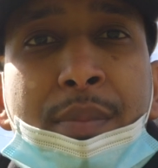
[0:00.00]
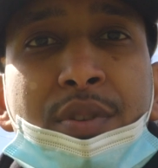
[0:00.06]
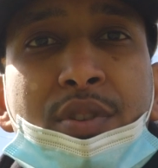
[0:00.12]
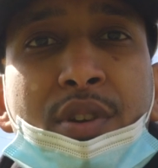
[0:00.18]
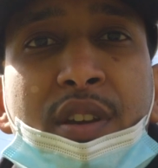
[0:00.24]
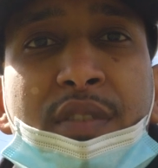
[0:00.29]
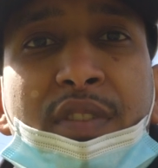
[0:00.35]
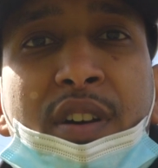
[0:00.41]

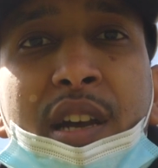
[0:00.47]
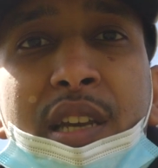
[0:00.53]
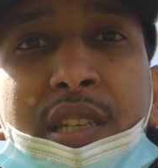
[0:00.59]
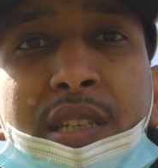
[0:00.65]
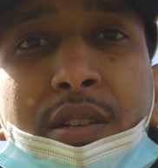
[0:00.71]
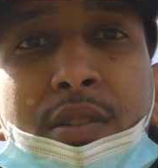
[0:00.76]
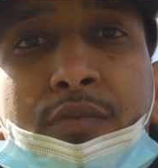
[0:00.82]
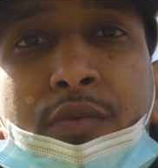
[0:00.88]
So if
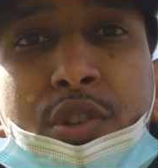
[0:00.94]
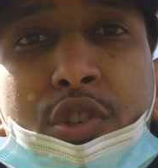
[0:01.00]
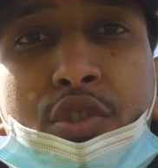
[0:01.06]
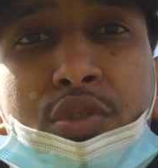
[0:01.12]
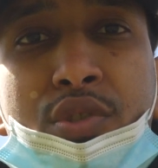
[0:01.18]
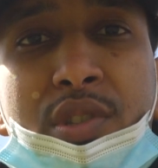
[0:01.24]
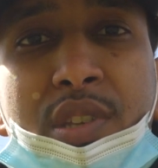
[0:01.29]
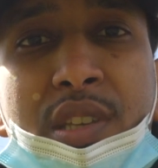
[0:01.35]
I
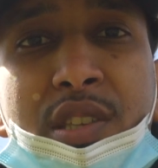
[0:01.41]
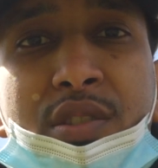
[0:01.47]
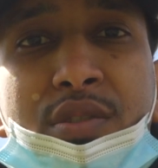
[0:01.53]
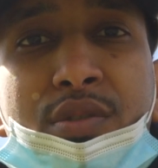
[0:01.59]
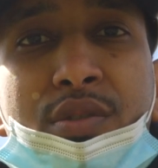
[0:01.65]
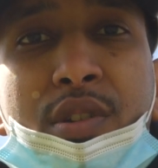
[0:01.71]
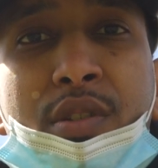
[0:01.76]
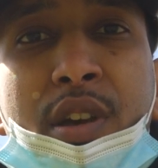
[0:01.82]
reduce this
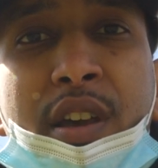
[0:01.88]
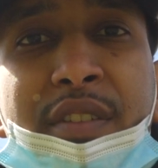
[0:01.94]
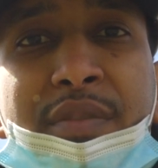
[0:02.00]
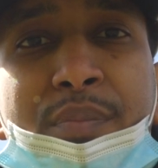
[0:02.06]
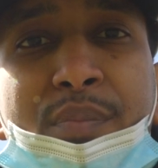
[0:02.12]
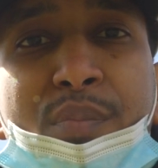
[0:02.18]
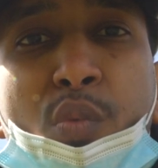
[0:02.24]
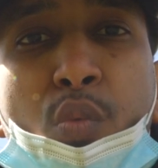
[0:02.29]
to
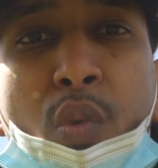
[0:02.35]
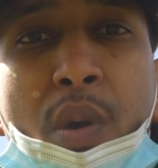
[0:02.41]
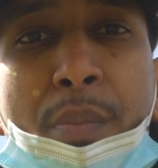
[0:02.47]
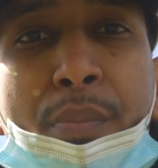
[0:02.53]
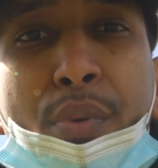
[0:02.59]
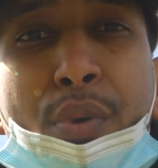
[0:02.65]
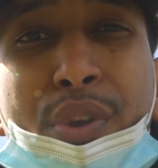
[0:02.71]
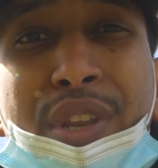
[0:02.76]

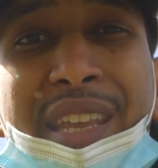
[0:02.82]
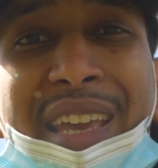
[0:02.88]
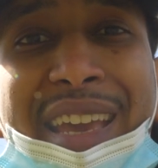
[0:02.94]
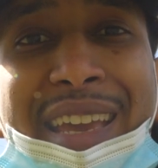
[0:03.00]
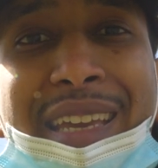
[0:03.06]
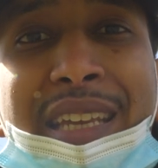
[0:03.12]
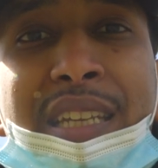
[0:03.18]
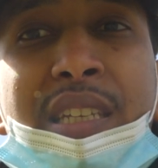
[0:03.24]

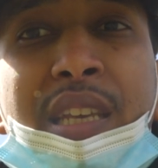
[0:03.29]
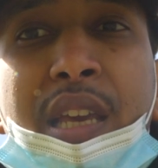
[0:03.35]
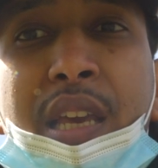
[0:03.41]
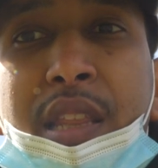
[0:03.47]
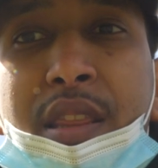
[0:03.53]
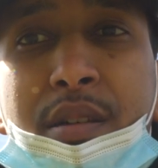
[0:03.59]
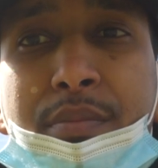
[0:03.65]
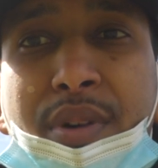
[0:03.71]

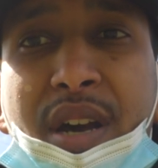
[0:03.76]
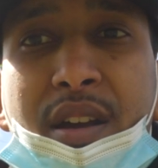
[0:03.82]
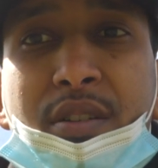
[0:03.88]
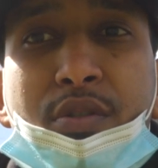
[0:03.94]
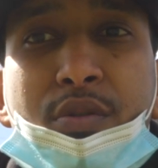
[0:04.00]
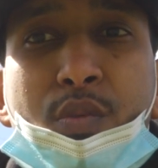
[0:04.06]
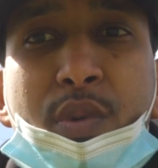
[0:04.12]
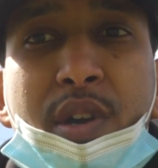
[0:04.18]
f1.8, the
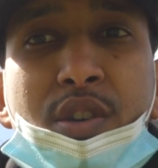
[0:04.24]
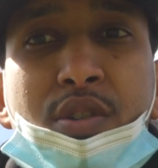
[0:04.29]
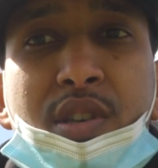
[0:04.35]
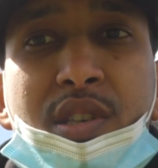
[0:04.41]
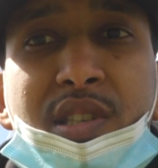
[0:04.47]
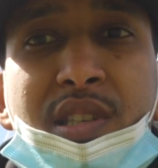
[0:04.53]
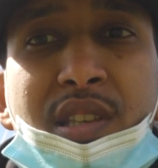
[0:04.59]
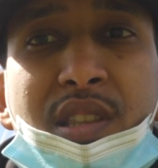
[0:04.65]
background where you
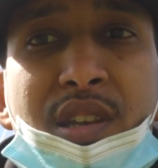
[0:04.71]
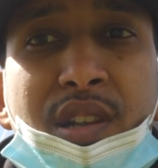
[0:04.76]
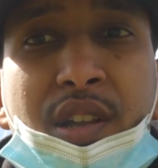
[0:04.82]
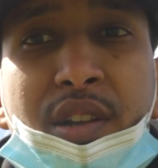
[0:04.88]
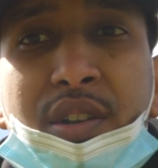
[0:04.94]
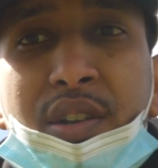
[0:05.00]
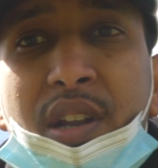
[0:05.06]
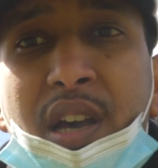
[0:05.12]
can see the
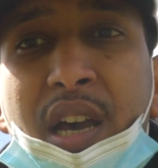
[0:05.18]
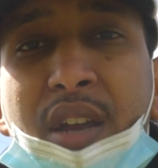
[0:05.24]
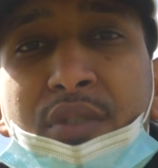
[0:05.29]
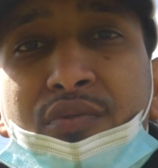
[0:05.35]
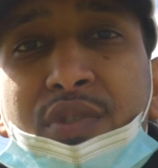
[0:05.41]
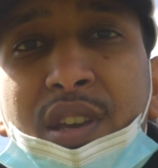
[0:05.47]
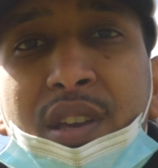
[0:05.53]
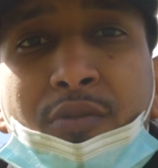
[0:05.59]
London Eye
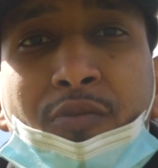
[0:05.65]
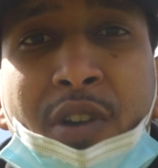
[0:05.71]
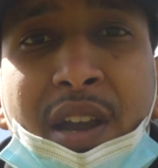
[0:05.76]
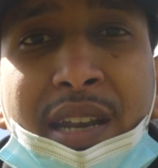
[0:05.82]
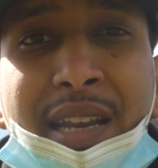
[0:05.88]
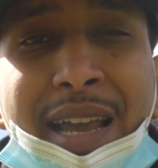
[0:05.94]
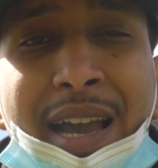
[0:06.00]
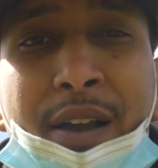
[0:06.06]
ring
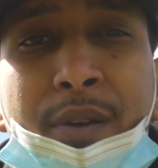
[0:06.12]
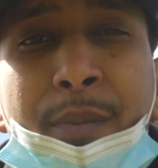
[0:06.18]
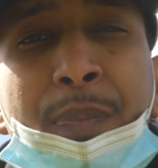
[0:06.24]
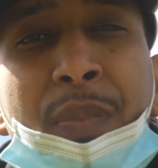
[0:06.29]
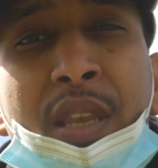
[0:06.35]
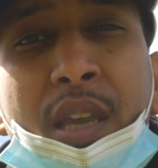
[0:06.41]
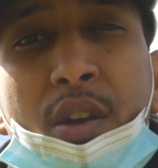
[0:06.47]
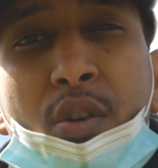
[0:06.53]
right now,
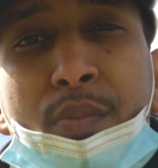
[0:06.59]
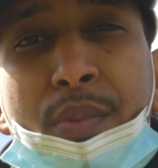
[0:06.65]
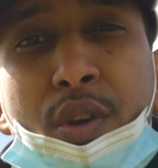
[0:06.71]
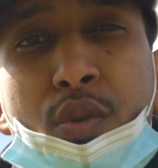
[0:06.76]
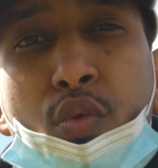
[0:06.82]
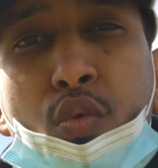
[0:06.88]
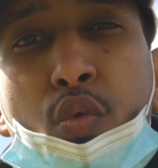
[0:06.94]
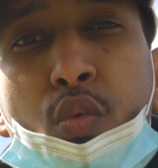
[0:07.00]
it'll
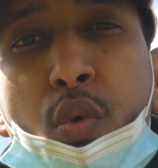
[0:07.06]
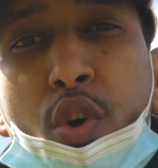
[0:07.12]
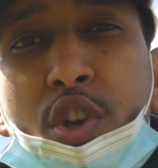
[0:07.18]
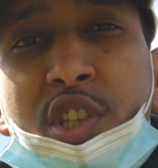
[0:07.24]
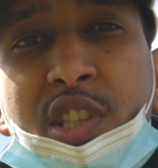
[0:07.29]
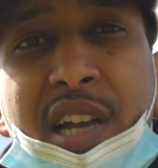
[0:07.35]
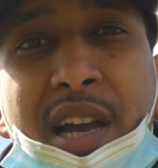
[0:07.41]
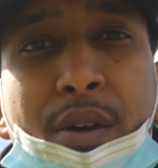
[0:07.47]
be all
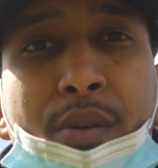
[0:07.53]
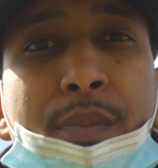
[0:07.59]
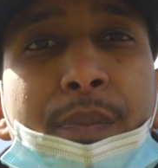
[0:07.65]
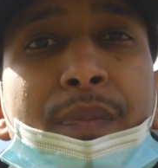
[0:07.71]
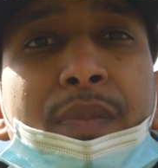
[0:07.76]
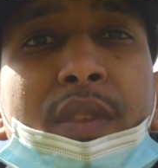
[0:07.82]
washed out.